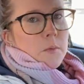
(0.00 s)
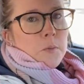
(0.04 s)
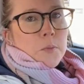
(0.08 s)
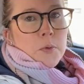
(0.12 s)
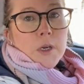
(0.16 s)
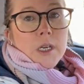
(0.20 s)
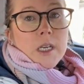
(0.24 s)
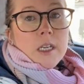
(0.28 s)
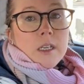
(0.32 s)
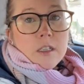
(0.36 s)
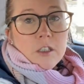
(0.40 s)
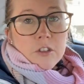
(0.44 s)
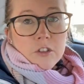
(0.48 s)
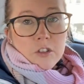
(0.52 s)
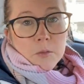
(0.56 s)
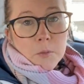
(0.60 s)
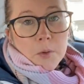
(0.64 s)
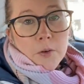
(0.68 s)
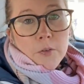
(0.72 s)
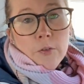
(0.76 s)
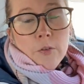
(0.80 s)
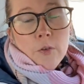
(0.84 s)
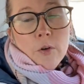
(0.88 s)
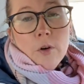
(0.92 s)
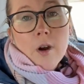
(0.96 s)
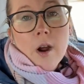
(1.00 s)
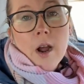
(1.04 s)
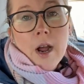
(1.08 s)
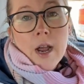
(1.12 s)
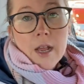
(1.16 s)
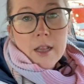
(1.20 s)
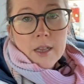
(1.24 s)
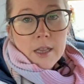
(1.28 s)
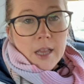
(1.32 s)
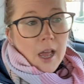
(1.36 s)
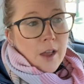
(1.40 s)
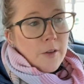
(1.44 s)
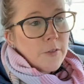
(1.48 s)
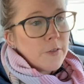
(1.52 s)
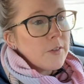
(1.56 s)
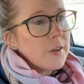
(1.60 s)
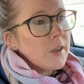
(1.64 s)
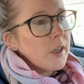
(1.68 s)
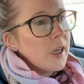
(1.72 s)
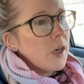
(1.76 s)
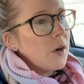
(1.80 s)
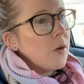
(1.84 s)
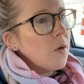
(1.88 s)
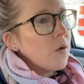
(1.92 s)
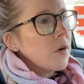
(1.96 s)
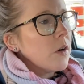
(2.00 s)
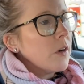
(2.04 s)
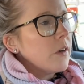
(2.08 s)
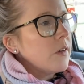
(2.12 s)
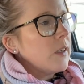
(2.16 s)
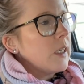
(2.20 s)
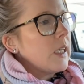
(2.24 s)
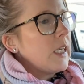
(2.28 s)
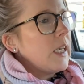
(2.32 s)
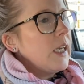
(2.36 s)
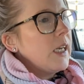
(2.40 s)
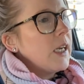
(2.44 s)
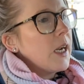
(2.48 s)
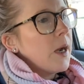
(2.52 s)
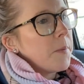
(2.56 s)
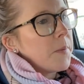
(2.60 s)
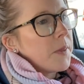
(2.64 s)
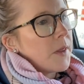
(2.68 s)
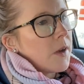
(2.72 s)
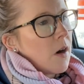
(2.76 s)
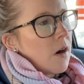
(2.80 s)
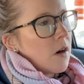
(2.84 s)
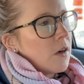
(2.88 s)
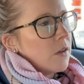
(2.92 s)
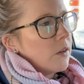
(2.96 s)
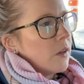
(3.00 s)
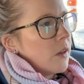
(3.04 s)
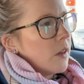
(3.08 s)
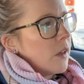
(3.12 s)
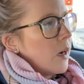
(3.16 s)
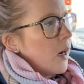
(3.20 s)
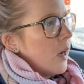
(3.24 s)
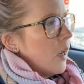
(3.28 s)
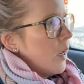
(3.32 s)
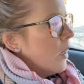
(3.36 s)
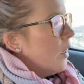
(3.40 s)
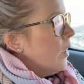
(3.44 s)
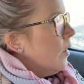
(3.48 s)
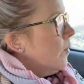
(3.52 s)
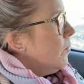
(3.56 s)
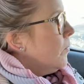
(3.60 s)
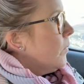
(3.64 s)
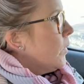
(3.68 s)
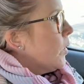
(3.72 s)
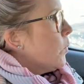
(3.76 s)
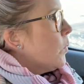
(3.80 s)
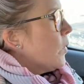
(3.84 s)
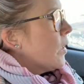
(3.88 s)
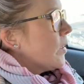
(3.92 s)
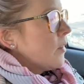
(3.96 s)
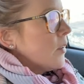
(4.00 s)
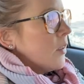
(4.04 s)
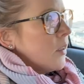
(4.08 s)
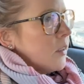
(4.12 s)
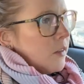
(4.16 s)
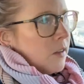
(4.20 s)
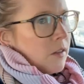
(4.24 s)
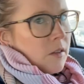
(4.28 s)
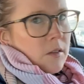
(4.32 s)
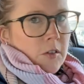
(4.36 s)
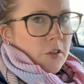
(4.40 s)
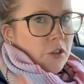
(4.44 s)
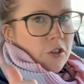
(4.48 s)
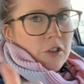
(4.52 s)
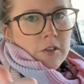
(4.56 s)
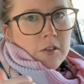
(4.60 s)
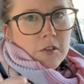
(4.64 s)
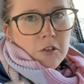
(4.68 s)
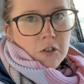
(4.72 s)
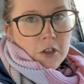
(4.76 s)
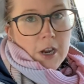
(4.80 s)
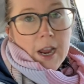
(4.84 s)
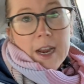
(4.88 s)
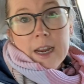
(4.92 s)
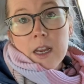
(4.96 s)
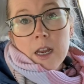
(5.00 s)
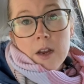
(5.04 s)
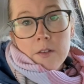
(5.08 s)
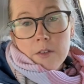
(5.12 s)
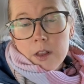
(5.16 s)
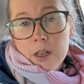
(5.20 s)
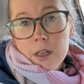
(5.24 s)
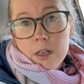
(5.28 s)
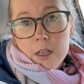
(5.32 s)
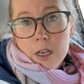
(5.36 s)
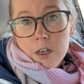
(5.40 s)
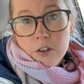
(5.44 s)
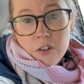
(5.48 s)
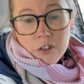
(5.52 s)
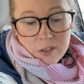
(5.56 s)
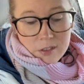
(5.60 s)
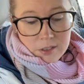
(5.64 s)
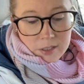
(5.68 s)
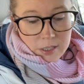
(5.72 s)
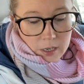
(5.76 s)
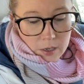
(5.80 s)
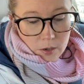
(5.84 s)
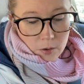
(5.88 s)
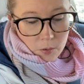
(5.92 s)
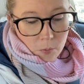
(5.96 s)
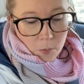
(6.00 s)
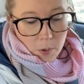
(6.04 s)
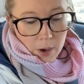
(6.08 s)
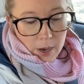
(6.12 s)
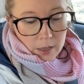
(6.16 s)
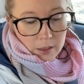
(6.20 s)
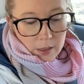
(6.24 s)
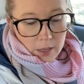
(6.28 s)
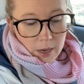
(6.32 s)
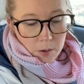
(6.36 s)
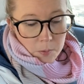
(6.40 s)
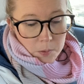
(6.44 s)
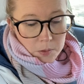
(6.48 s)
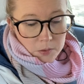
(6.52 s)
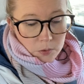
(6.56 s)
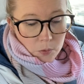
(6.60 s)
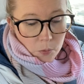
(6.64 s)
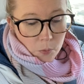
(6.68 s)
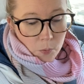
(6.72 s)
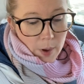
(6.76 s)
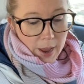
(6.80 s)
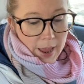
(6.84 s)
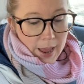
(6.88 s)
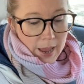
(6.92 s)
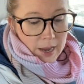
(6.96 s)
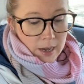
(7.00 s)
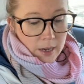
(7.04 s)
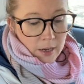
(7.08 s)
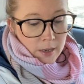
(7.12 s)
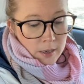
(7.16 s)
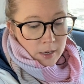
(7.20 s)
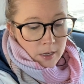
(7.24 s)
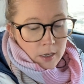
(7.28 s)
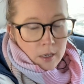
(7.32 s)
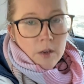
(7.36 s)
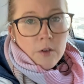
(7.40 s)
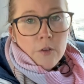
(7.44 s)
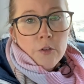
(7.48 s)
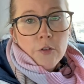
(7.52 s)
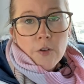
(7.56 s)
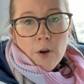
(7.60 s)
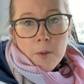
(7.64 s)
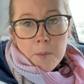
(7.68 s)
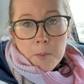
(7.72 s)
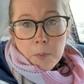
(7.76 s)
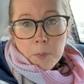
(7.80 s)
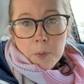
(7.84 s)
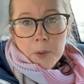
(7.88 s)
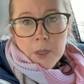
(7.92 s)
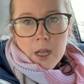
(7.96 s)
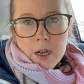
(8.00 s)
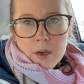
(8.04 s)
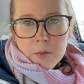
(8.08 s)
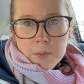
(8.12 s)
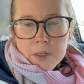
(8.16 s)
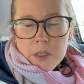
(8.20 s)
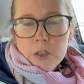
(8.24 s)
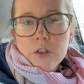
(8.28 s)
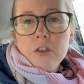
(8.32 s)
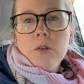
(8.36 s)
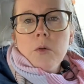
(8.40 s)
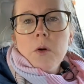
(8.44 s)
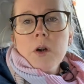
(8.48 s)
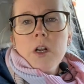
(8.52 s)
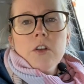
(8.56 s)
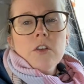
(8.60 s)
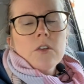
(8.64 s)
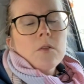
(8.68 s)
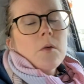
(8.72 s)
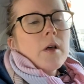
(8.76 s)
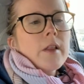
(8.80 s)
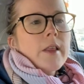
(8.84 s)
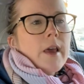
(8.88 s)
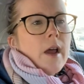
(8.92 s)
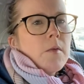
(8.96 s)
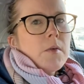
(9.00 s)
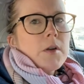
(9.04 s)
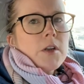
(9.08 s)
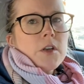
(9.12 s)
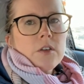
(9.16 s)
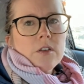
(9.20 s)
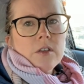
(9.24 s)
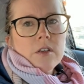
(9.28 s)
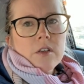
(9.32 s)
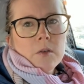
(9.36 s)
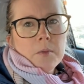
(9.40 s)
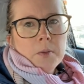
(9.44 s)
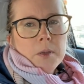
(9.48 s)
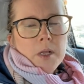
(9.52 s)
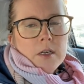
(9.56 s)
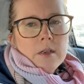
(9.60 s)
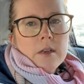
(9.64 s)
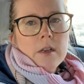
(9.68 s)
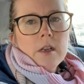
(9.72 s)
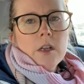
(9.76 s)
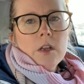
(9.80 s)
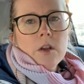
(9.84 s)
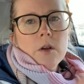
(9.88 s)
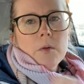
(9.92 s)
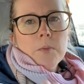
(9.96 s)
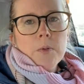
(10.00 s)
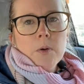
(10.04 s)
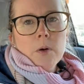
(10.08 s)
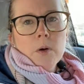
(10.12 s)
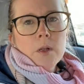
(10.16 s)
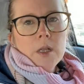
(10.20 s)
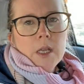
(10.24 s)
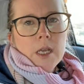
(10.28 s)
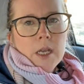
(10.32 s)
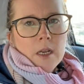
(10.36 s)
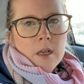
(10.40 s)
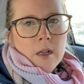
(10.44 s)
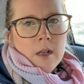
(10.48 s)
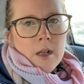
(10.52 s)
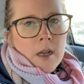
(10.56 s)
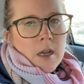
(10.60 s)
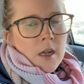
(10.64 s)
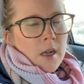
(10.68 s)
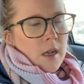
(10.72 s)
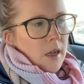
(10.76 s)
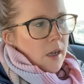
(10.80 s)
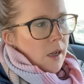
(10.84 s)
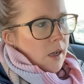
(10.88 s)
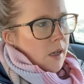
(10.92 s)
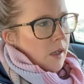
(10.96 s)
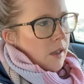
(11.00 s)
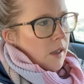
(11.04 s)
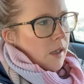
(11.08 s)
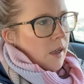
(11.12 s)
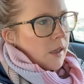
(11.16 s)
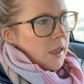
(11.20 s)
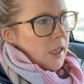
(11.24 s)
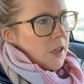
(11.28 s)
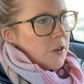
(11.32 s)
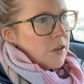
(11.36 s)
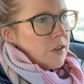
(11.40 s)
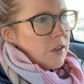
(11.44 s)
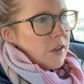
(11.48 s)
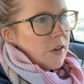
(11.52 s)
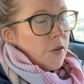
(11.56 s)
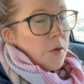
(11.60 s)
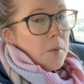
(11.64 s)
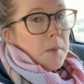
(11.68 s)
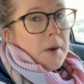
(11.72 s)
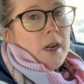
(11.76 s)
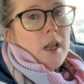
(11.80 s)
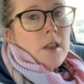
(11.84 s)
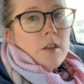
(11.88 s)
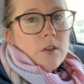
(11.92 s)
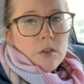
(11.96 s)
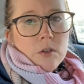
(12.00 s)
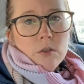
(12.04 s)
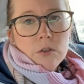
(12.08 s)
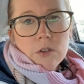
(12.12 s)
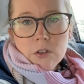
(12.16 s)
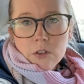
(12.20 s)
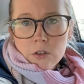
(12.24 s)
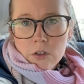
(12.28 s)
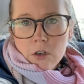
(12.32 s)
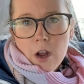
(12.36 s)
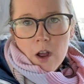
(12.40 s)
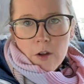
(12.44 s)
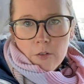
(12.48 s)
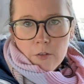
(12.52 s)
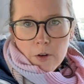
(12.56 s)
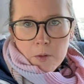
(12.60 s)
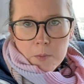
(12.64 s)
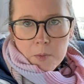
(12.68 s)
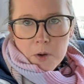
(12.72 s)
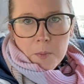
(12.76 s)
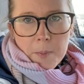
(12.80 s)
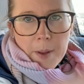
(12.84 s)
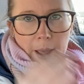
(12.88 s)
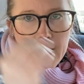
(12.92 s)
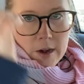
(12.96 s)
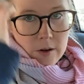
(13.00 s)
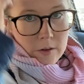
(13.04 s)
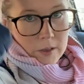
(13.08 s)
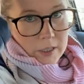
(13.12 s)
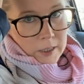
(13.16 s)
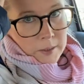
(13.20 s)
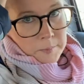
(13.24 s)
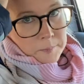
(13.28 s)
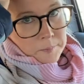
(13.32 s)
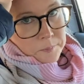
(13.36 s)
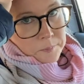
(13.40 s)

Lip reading: precondition before I left in order to heat up the car so that I wasn't jacking everything like I just did while I was away from a plug. Because you want to do all that when you're still plugged in and you're pulling electricity from another source, not from your battery.